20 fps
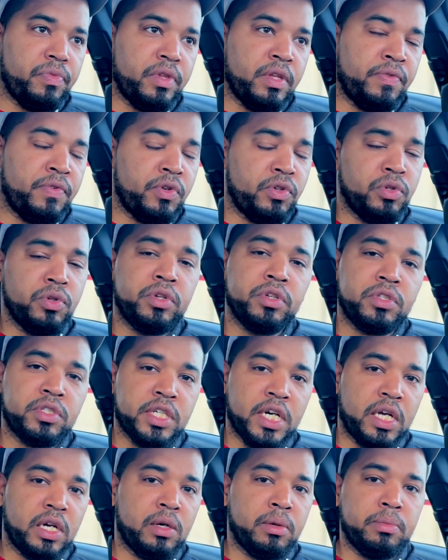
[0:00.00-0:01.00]
If you're new to the
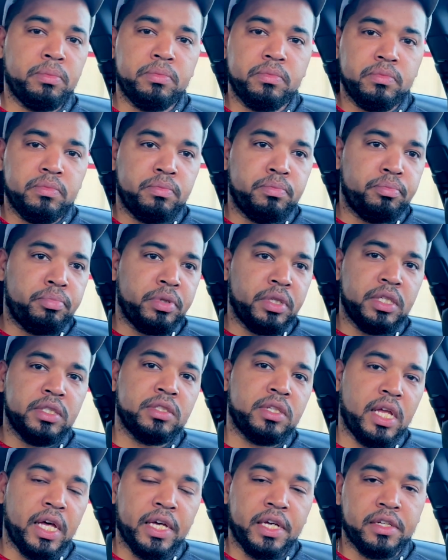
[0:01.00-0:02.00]
channel,
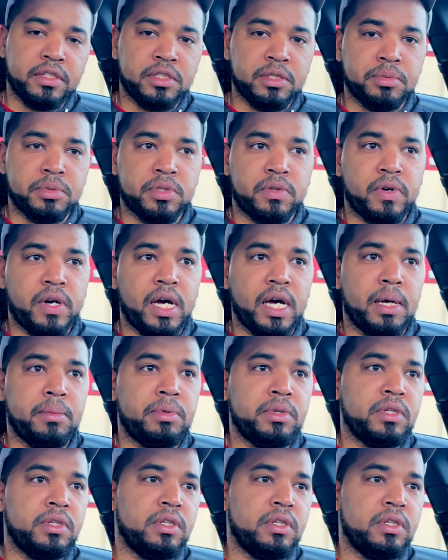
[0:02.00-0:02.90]
please like and subscribe.